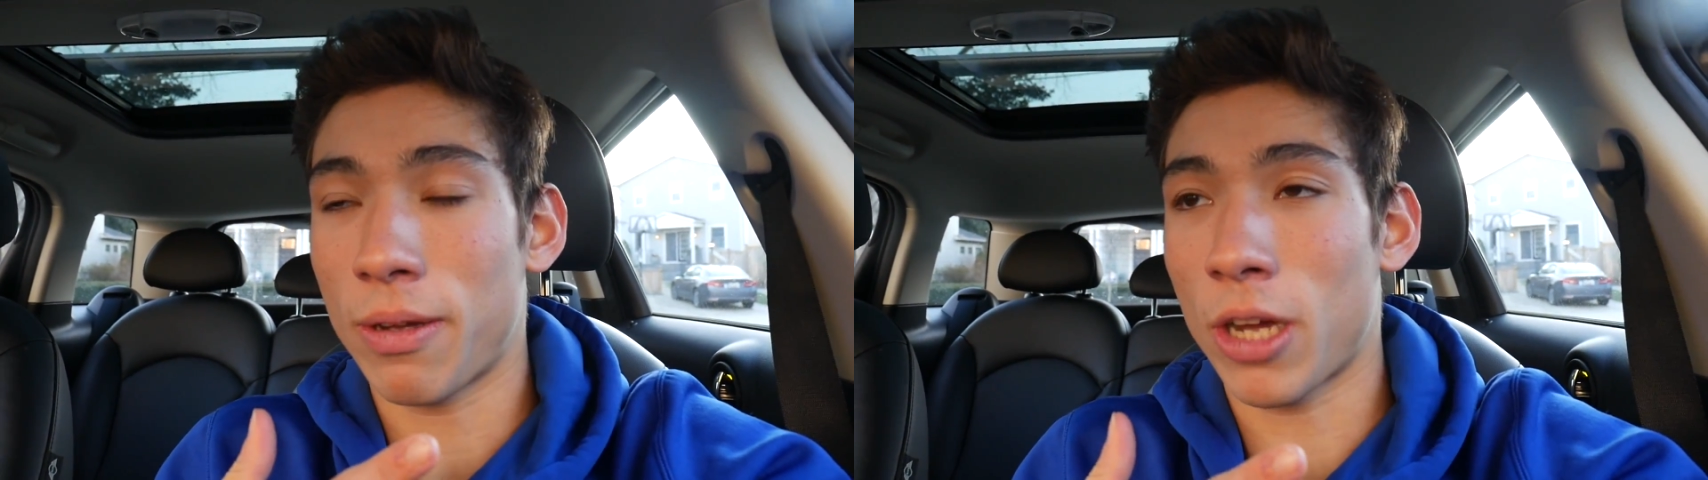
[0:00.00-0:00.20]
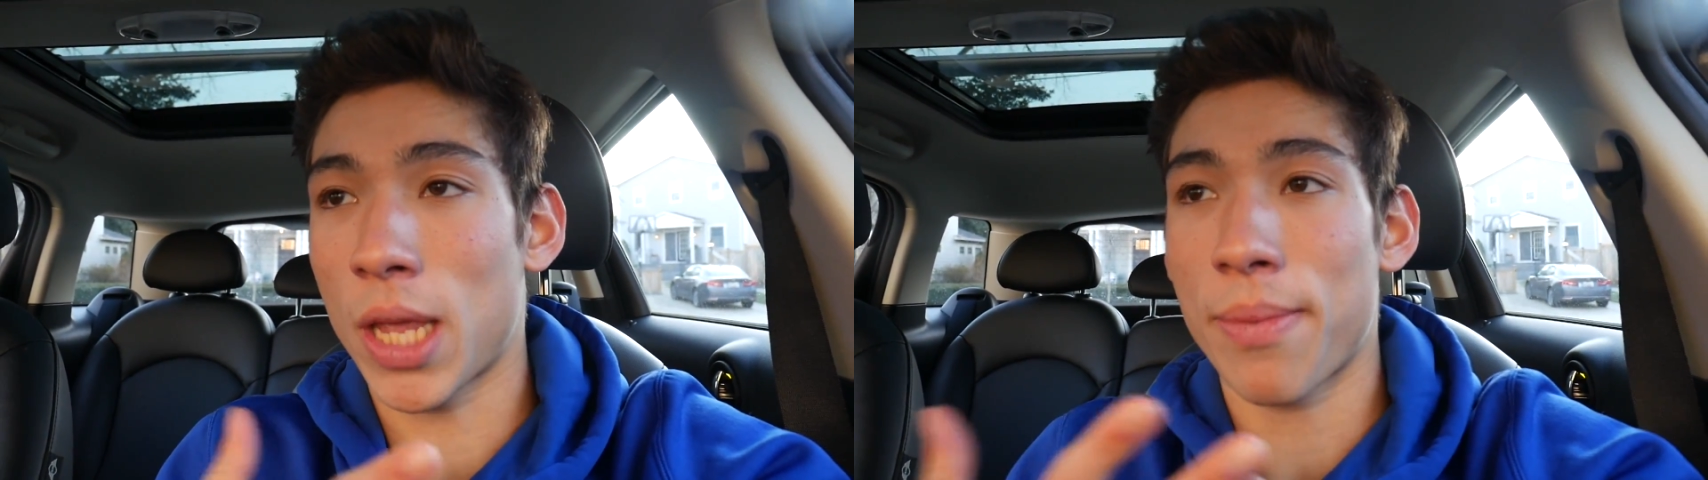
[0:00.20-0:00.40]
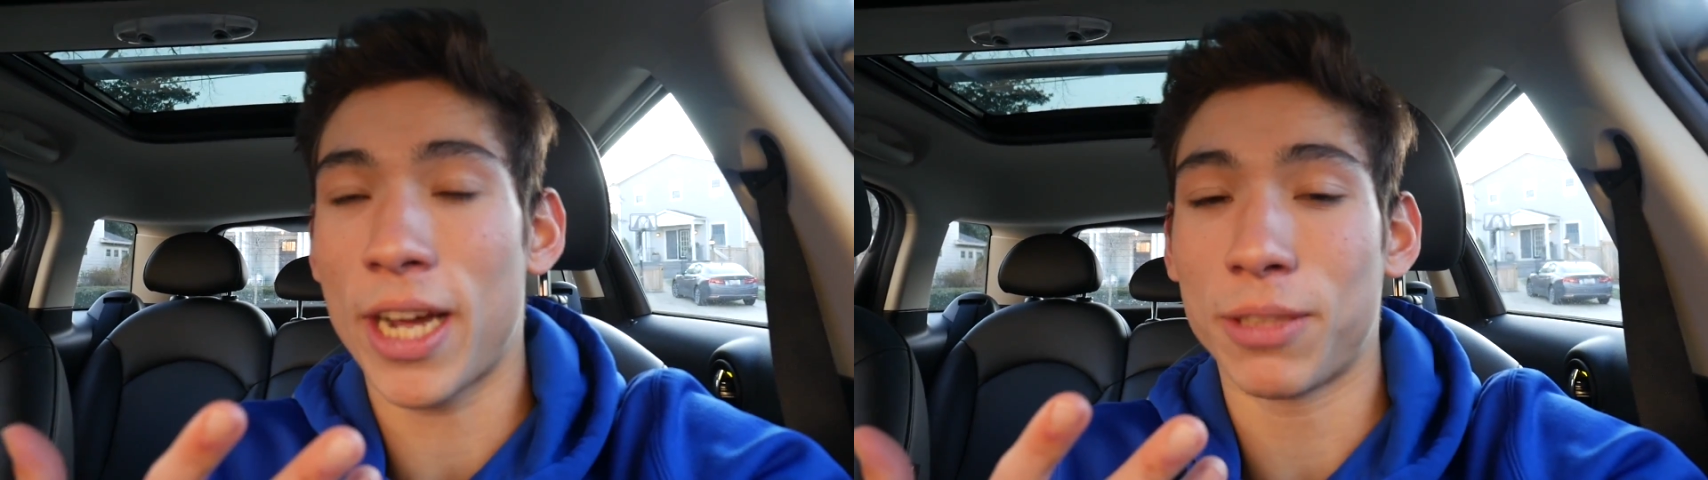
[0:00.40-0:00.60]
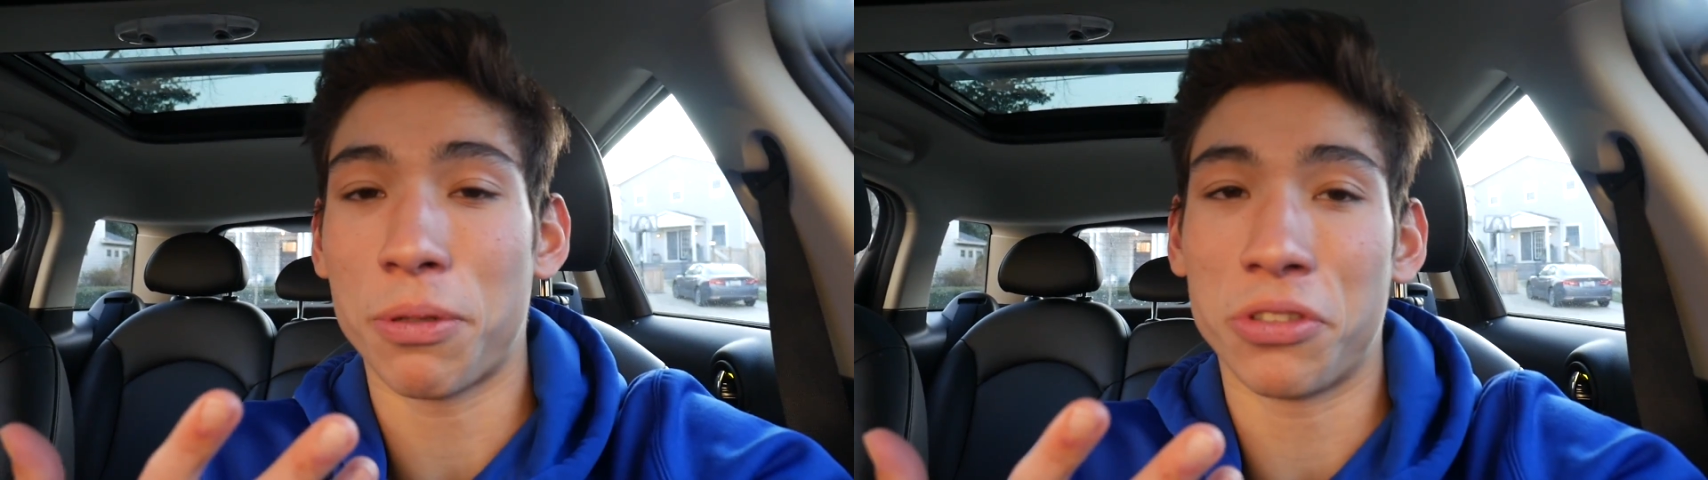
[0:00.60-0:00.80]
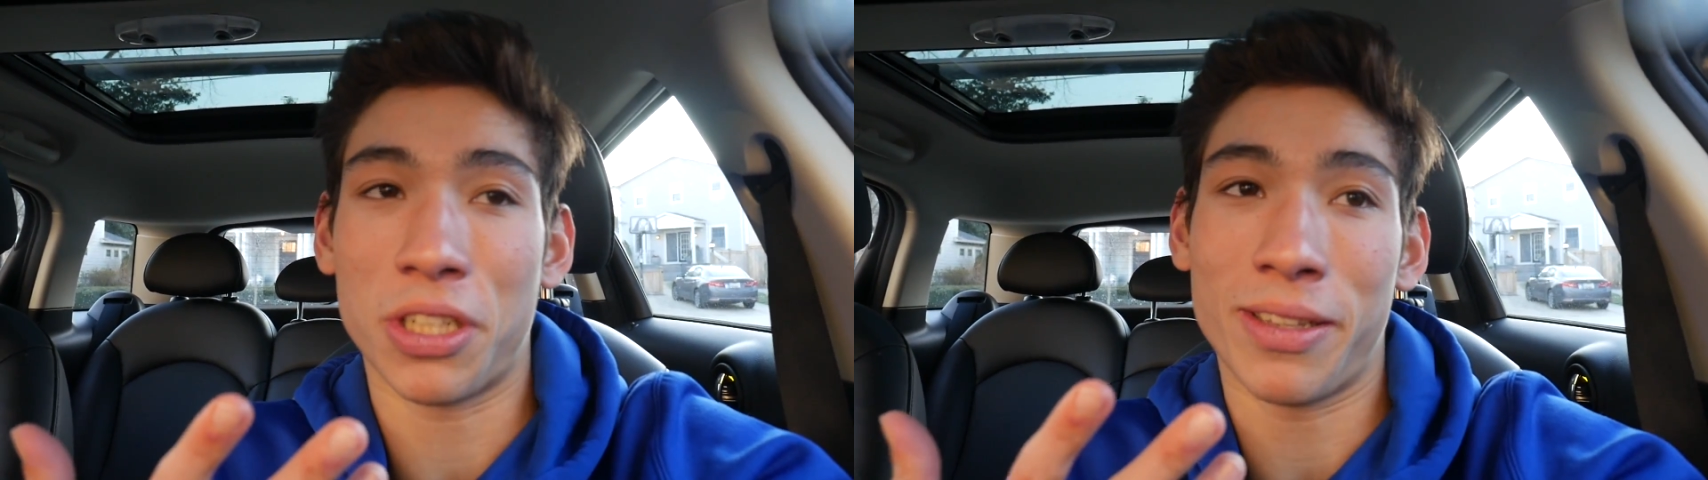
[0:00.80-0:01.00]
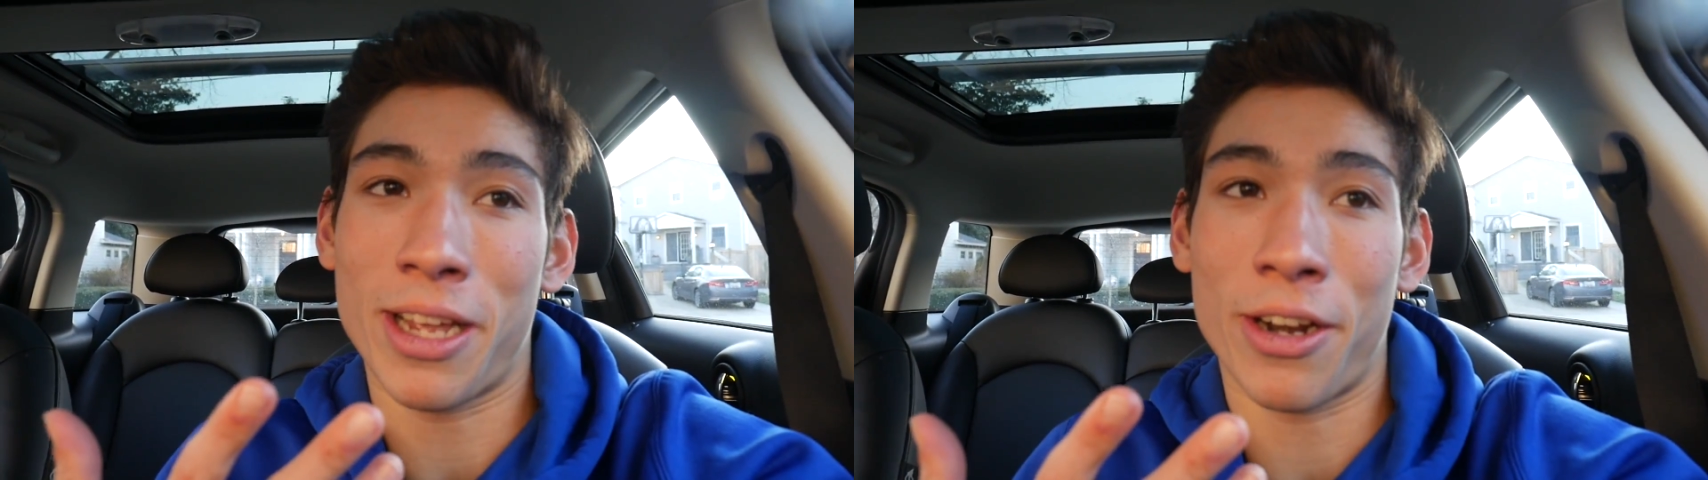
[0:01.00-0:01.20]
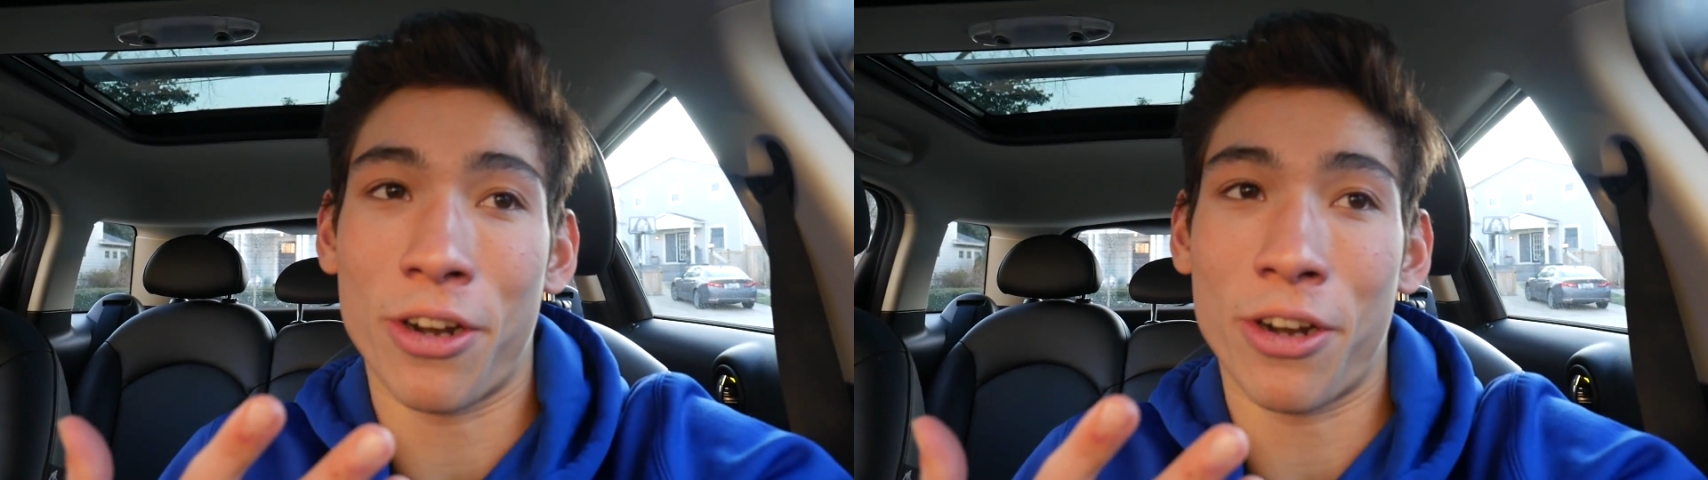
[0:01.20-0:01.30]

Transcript: I'll keep you guys posted on there.